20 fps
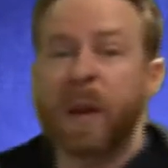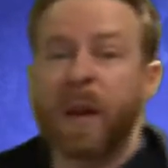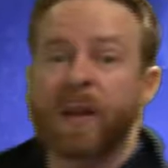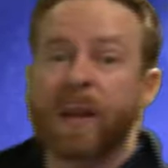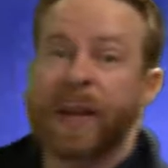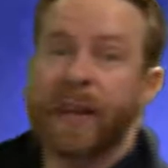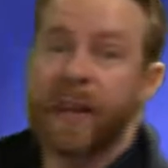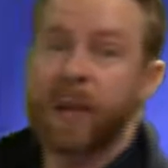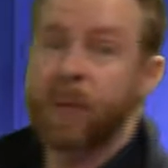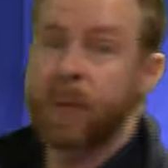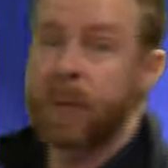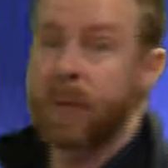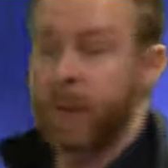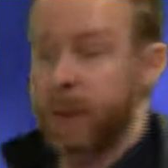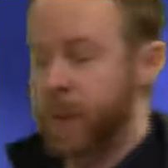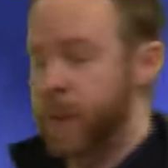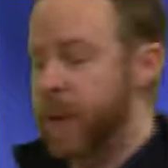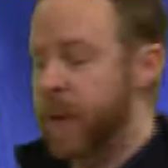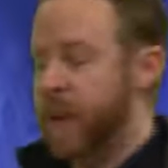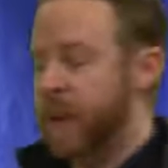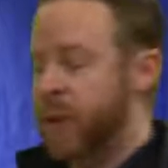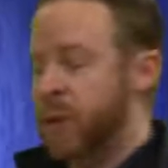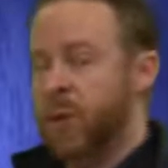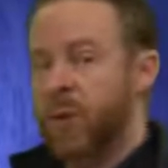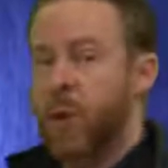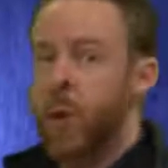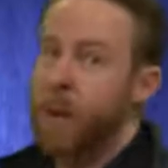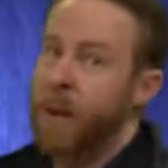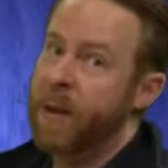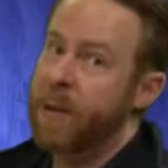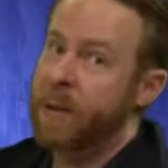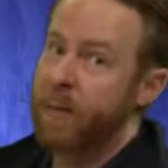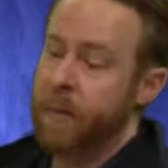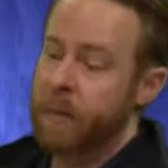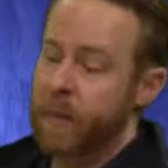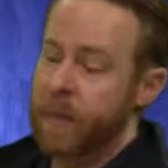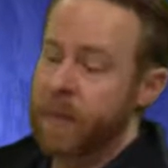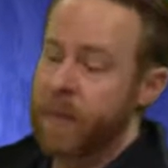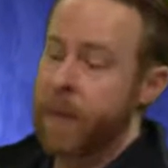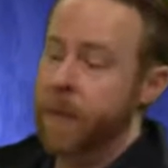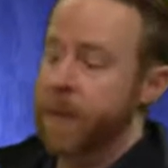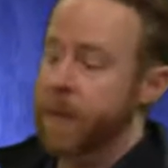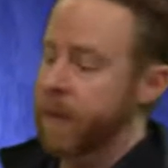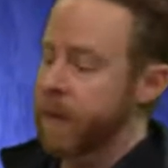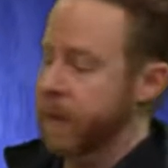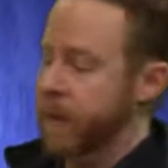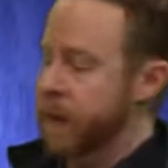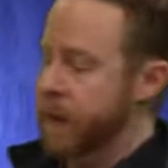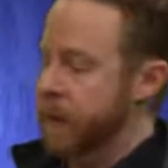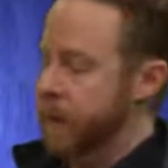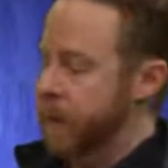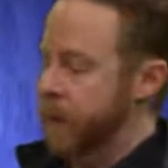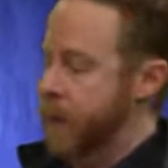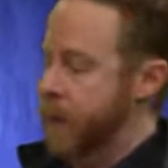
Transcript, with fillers: of animals because there's so many types of these.